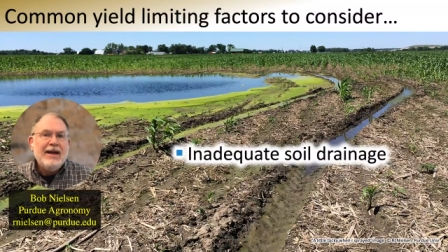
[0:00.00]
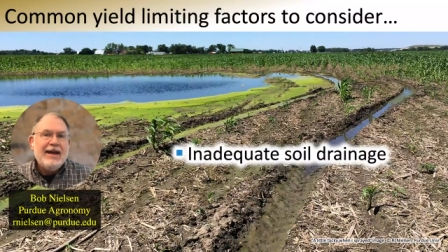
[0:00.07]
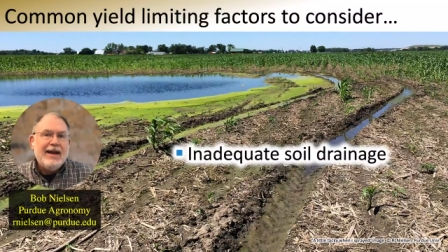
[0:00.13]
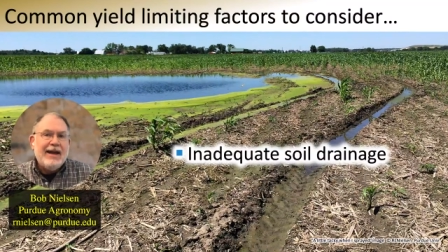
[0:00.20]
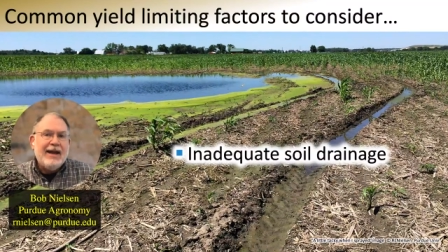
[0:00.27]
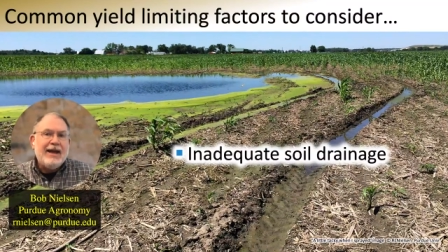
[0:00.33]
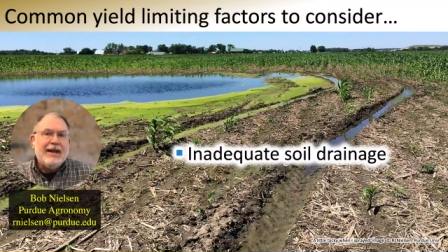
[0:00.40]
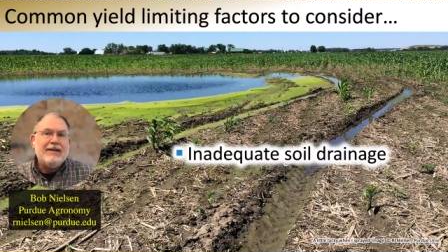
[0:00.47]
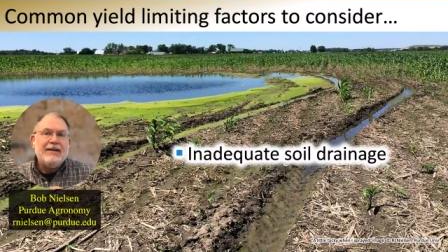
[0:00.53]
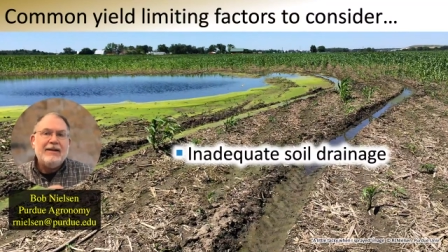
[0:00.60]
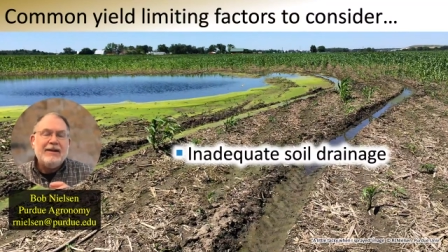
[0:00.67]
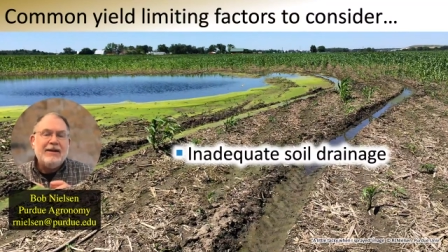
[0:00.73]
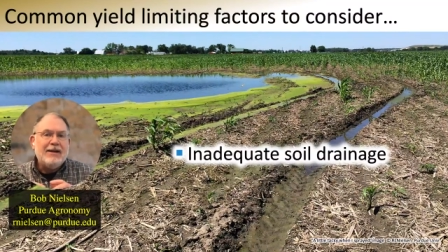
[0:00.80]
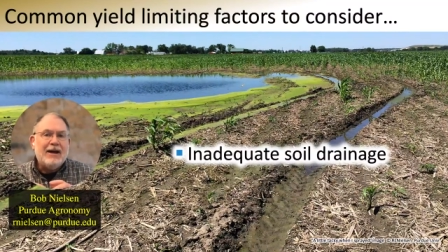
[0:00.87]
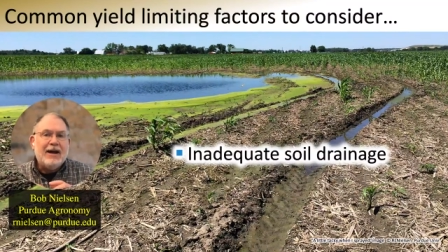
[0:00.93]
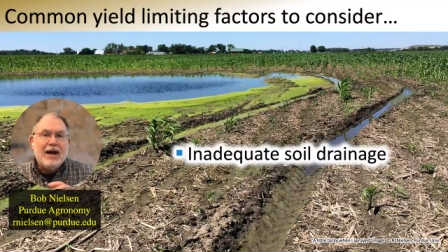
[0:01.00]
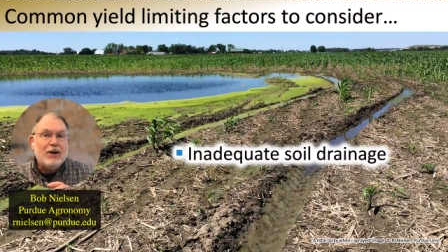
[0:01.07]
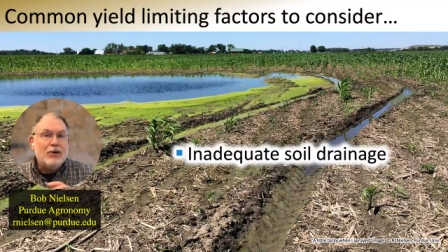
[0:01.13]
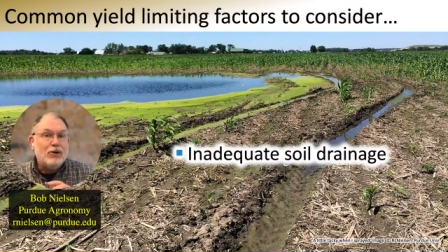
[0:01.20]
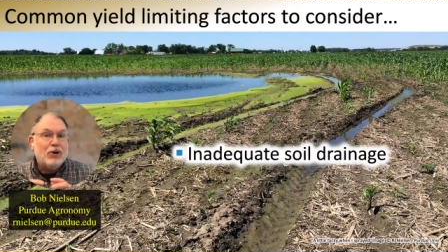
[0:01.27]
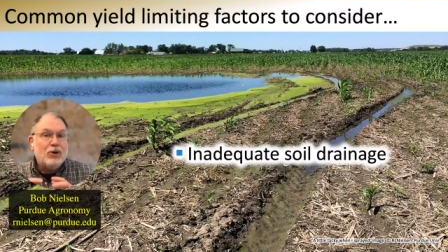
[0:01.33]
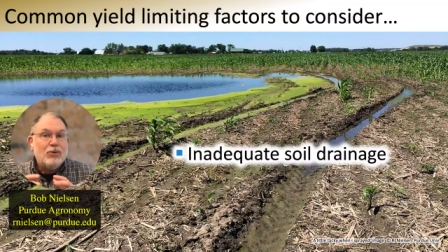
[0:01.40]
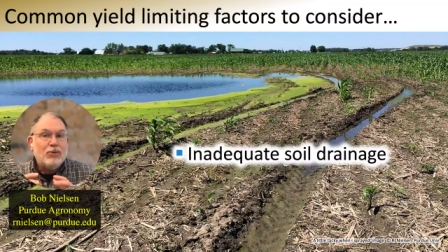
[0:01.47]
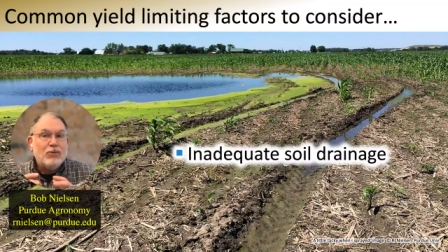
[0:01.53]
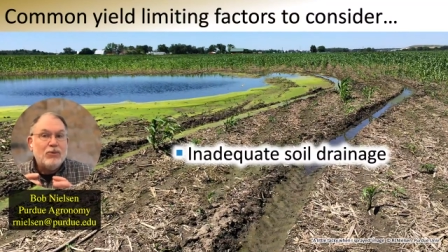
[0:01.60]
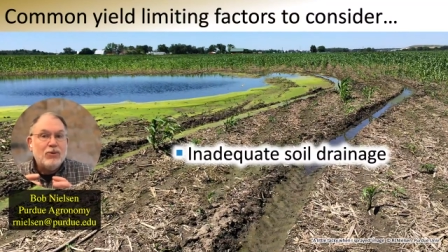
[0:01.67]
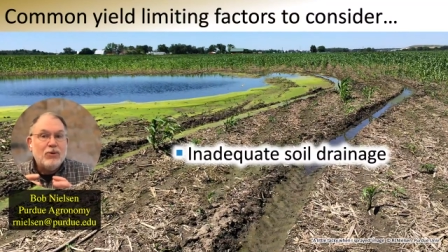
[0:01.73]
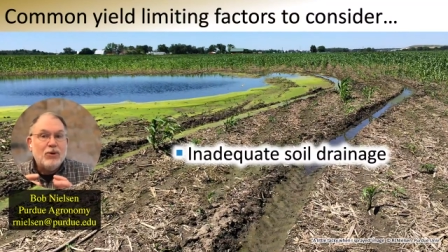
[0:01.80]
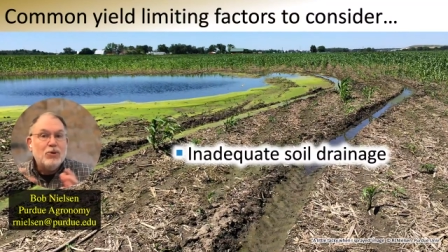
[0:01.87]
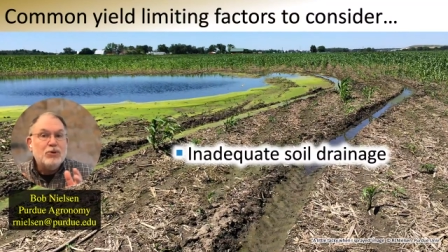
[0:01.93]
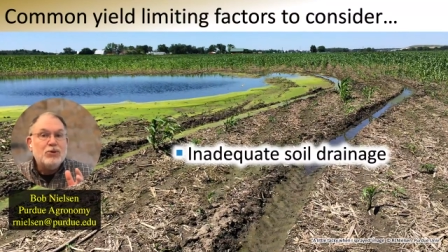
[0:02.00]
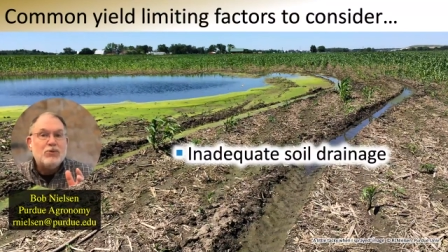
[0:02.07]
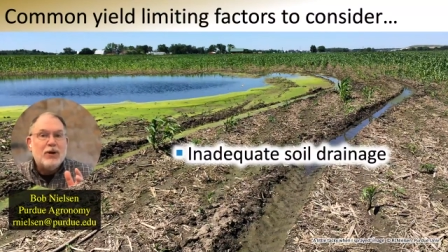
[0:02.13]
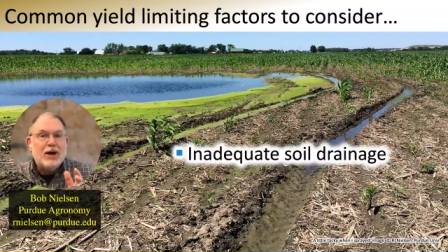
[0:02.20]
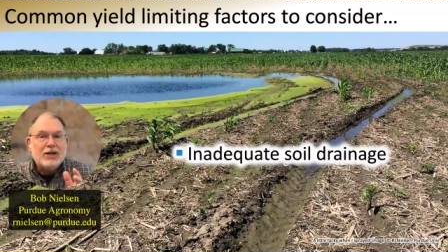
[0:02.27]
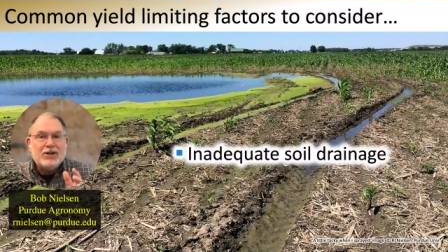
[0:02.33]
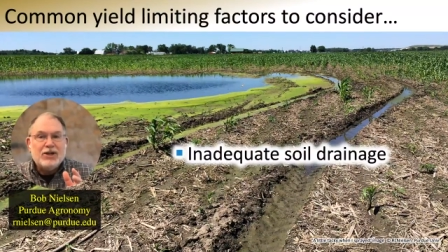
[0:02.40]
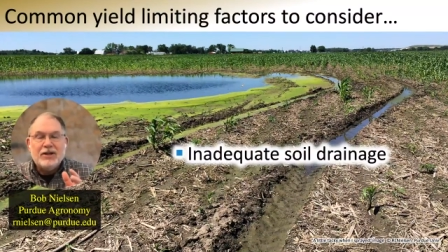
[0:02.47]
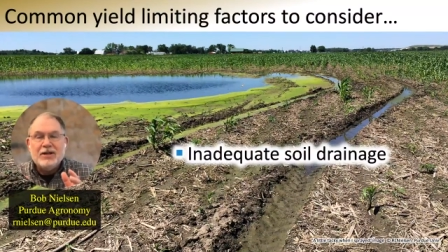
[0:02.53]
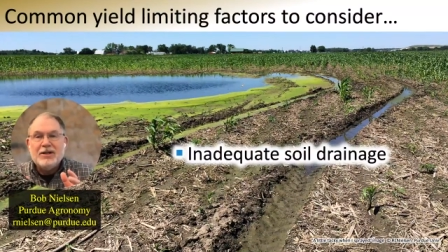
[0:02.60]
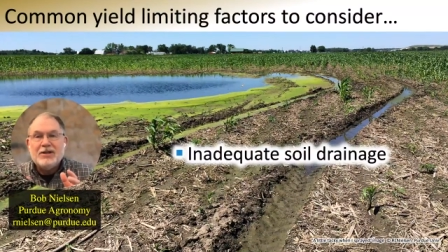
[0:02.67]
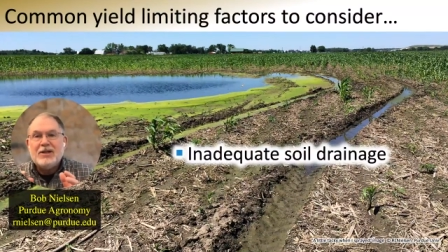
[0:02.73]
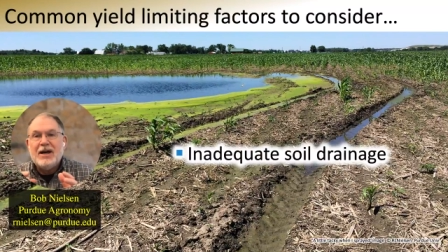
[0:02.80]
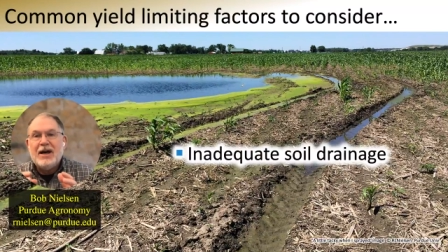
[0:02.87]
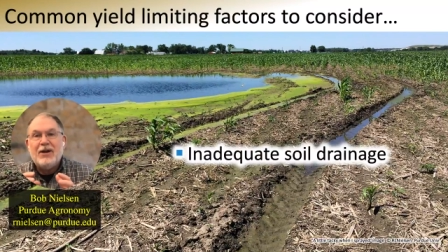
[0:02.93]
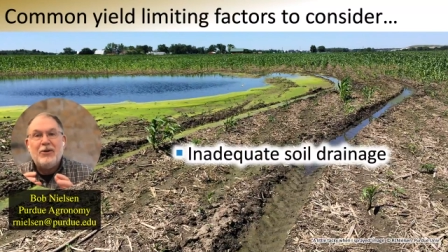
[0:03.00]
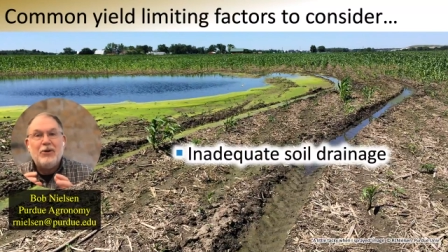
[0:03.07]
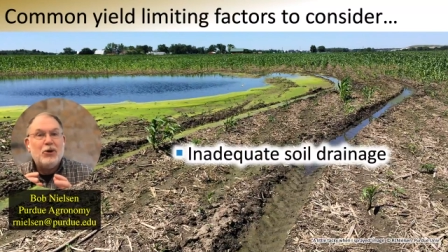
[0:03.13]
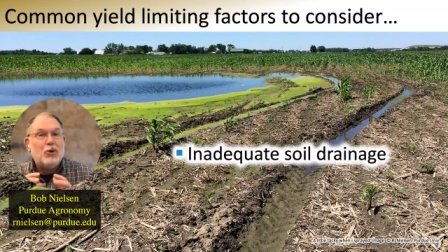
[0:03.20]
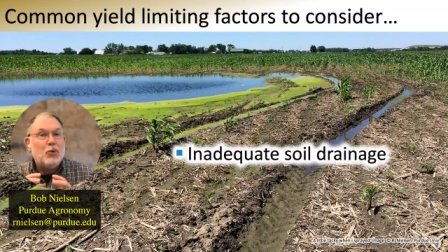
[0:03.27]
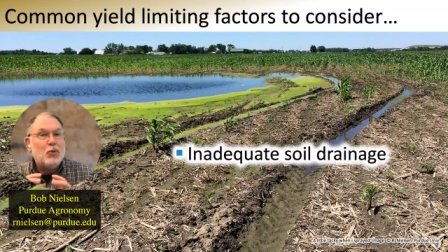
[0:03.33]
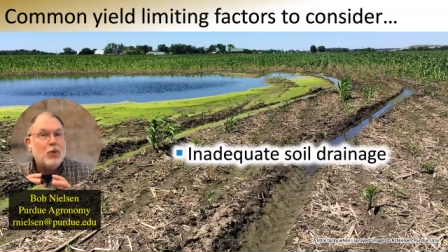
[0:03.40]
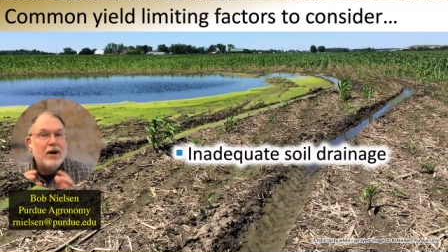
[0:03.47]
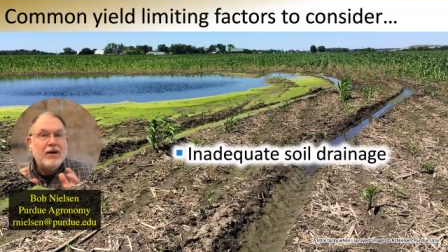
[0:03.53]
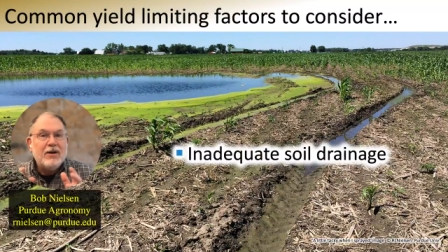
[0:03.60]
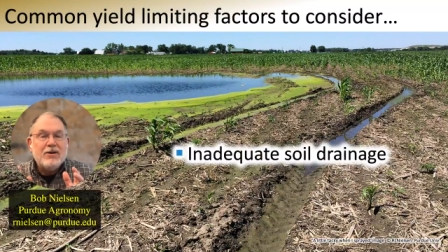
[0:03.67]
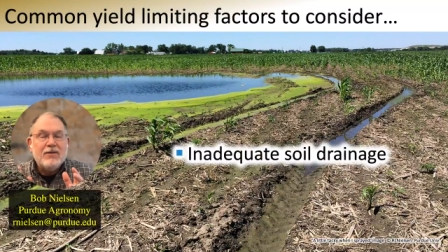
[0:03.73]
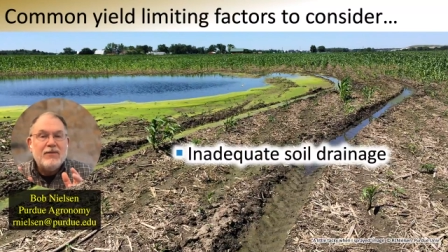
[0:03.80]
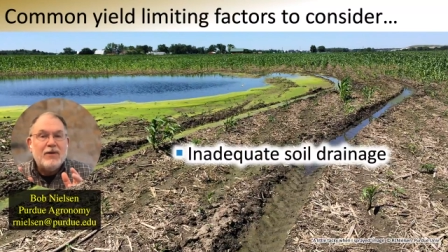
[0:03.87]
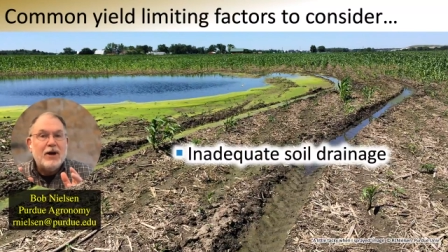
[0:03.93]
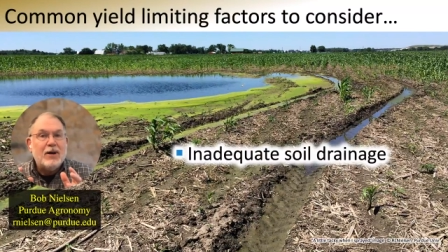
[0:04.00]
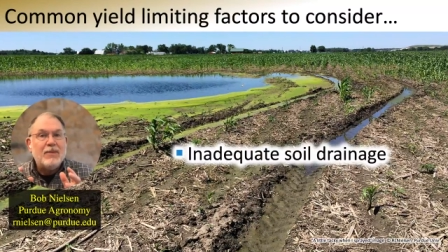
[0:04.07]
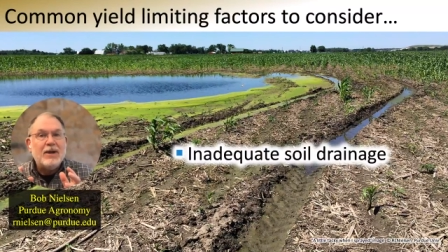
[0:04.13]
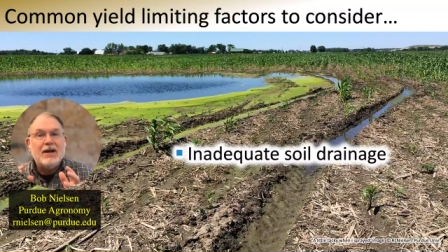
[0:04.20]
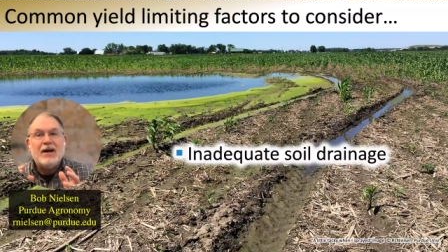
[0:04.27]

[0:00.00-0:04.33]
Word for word: And I don't know who's watching this. I don't know where you're farming.